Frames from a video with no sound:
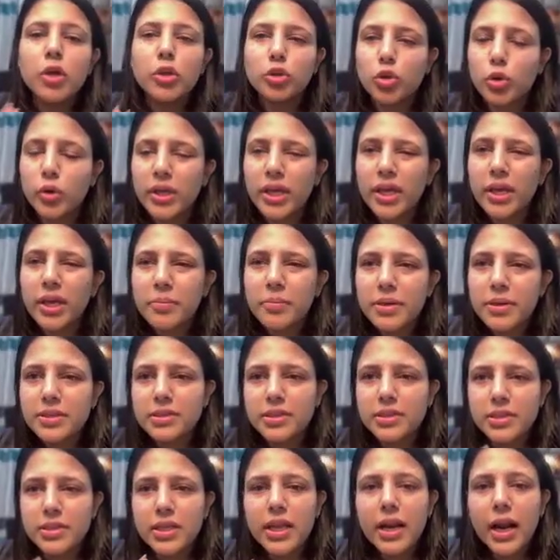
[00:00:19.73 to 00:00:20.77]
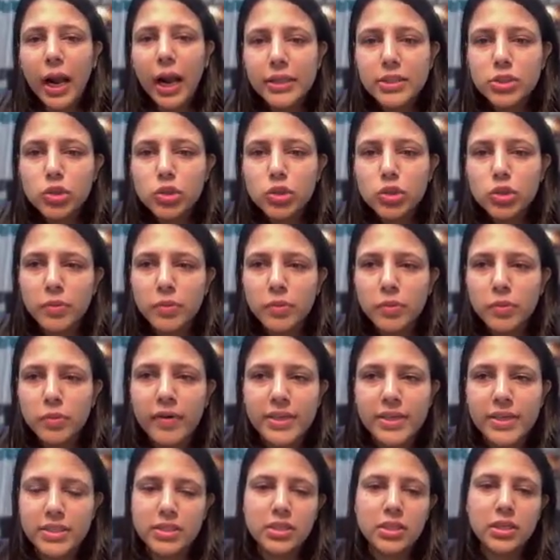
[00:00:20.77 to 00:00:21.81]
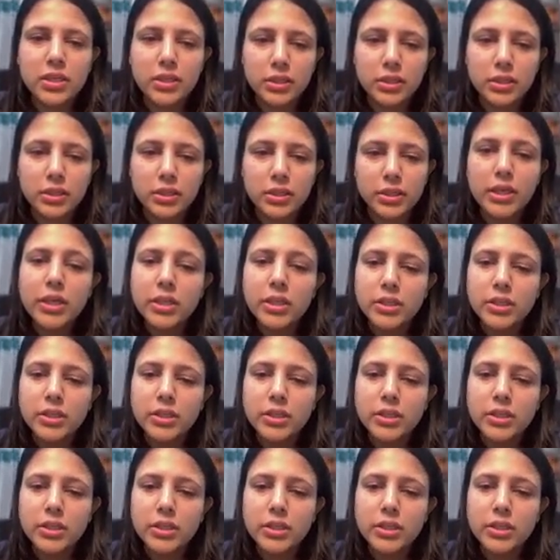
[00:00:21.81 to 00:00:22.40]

Though K-means is an unsupervised learning,